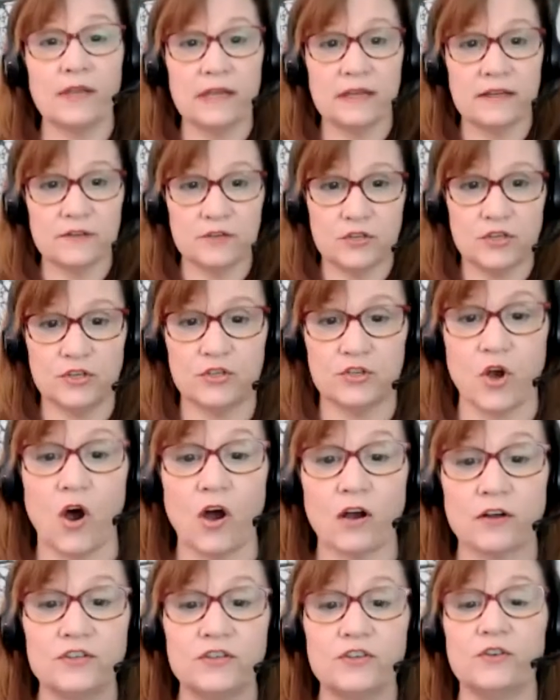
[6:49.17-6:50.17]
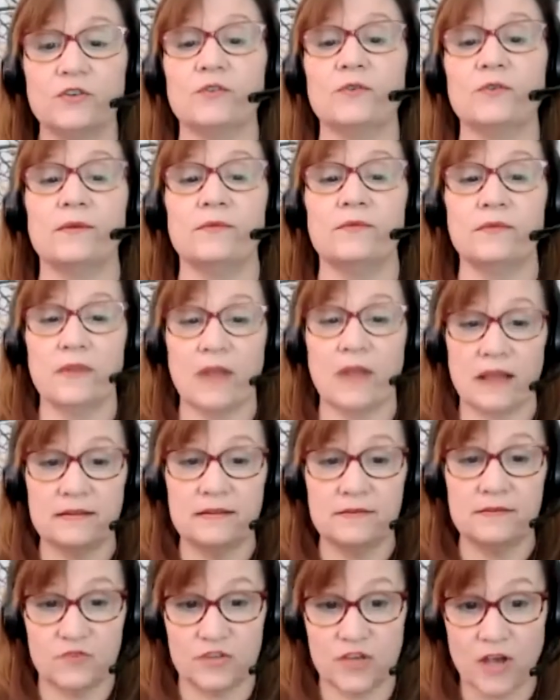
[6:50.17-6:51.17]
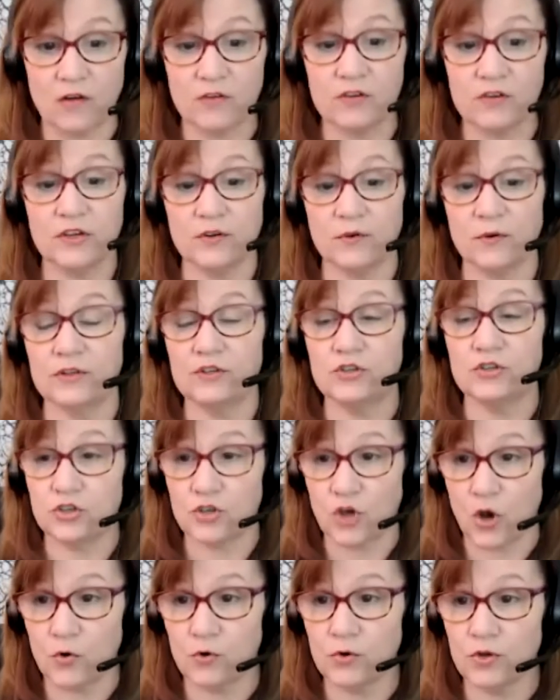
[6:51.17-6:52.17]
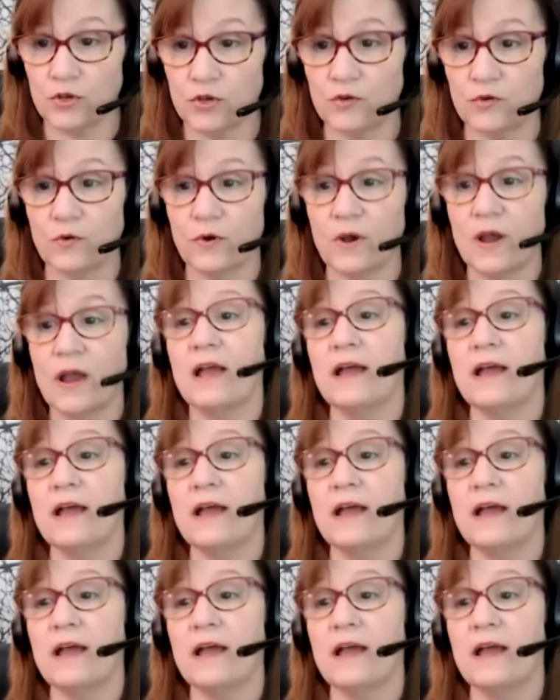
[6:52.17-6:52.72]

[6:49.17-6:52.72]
it to talk to you and tell you and show you